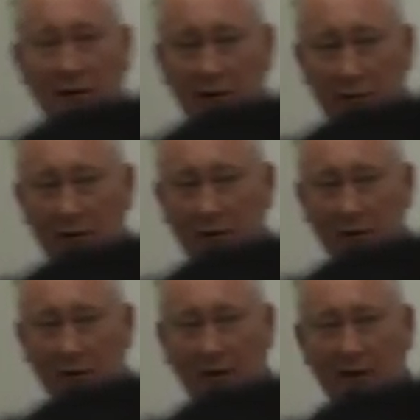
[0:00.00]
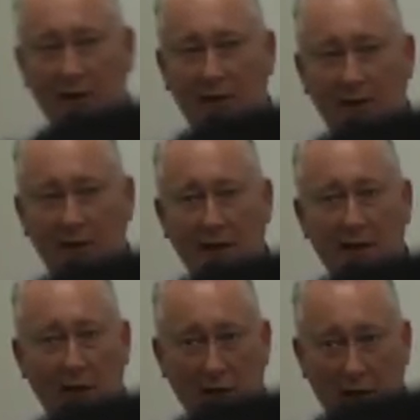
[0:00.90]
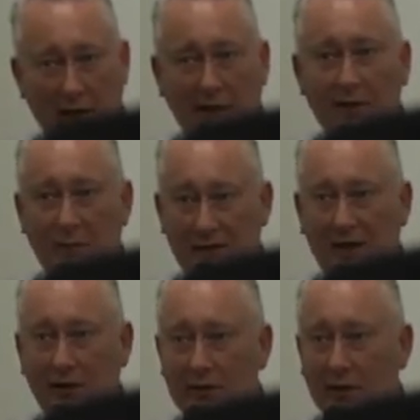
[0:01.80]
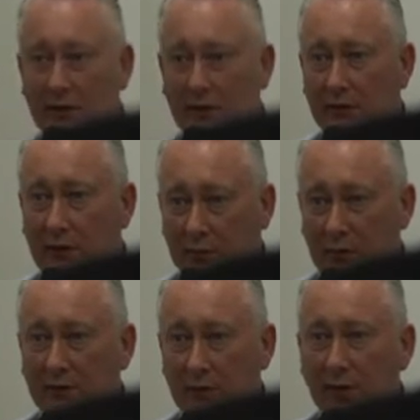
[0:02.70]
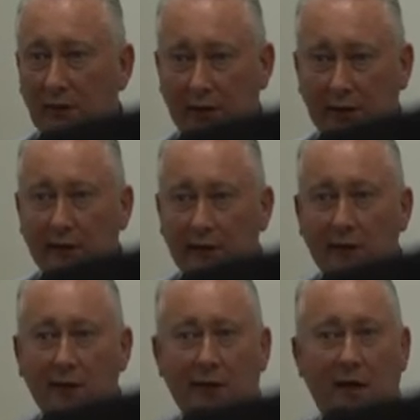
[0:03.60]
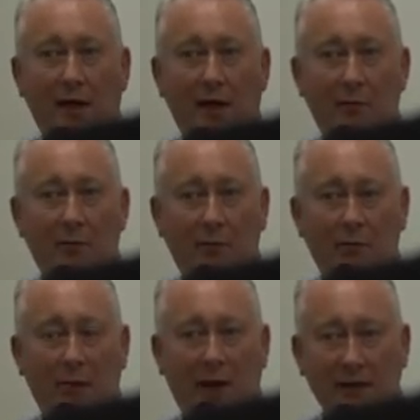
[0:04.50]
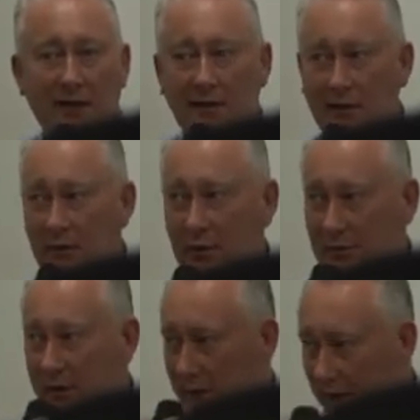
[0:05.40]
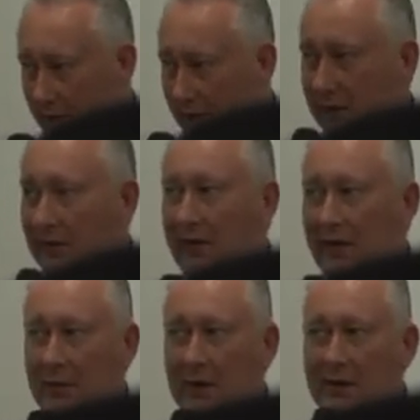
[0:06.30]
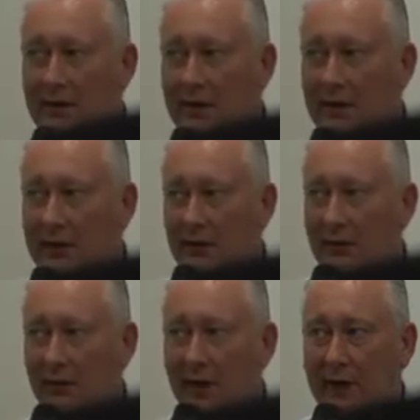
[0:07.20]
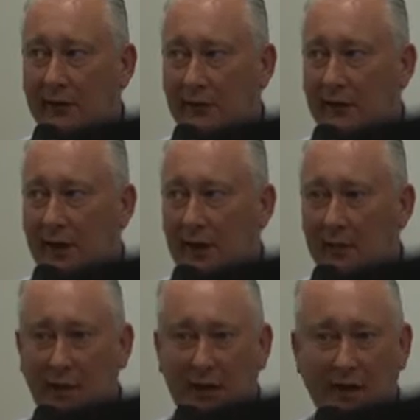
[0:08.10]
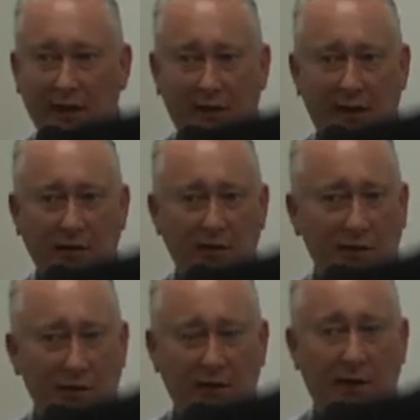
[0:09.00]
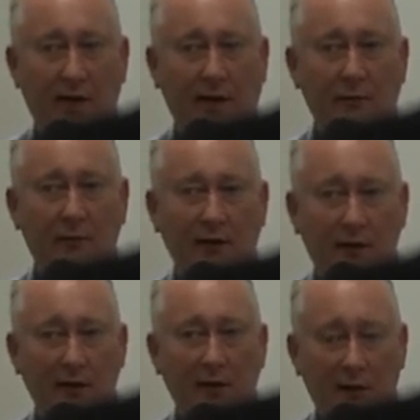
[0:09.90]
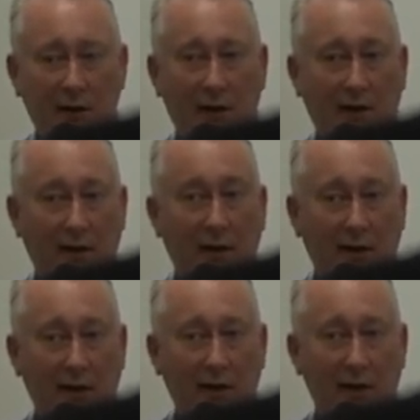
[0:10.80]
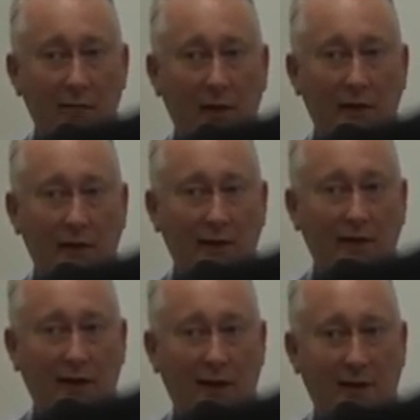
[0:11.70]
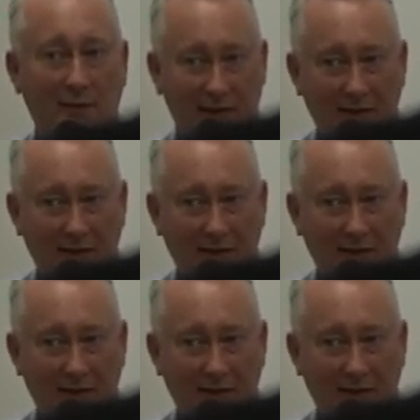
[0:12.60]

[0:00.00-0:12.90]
everything we're talking about this evening is potentially reviewable, of course it is. But I'm not gonna step into the legal space. Indexation of claims, you know, it's likely that most of these claims